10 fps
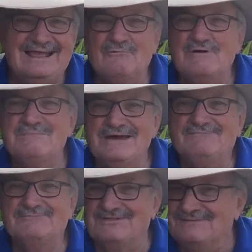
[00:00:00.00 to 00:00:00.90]
We met
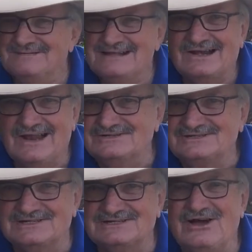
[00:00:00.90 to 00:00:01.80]
with them close
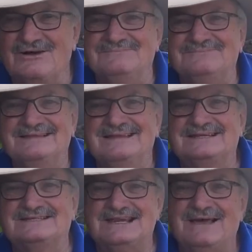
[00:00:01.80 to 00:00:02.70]
to the top,
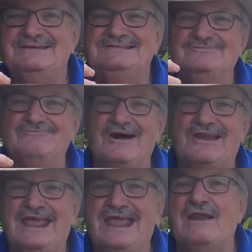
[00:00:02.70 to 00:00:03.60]
stubbies in one
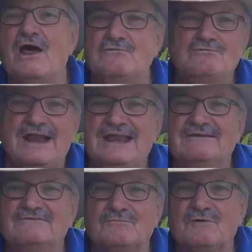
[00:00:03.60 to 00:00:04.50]
hand,
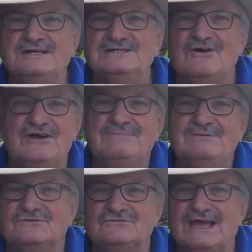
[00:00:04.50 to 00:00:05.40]
running from one tiny
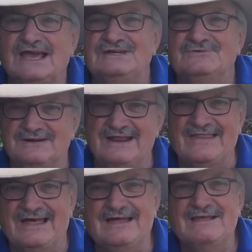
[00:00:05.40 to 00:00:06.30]
bit of shade to
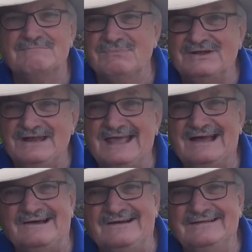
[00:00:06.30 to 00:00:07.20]
another. By
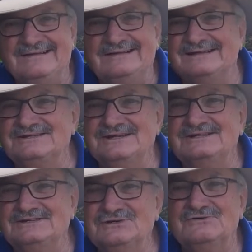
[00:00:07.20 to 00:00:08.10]
now, the
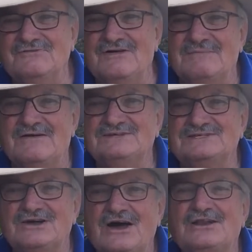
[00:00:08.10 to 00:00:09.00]
2 of them have
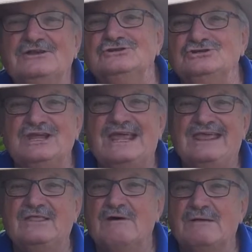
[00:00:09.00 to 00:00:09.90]
decided to
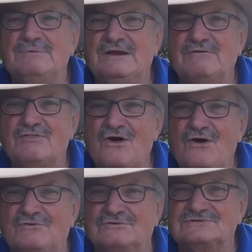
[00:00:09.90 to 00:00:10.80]
share the 1 pair of
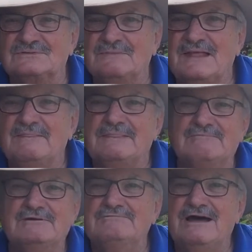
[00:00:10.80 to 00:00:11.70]
thongs. They
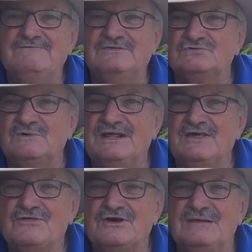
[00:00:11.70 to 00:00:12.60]
would run for 20
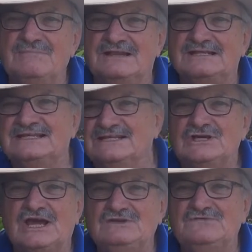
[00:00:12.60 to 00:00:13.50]
or 30 minutes, then
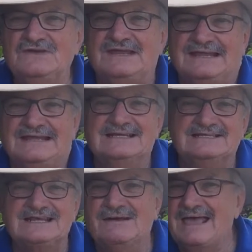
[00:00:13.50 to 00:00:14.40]
change feet.
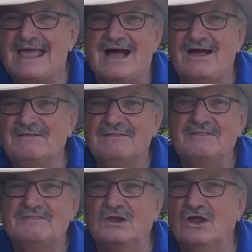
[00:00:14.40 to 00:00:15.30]
Somehow,
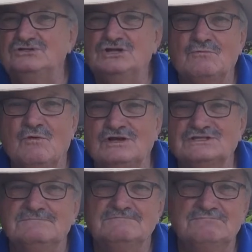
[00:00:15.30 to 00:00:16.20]
the logic
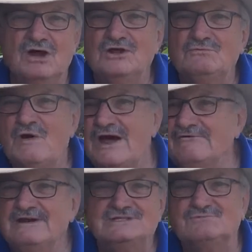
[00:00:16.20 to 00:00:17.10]
was burn one,
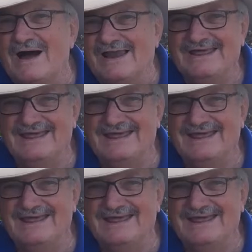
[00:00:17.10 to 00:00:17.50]
rest one.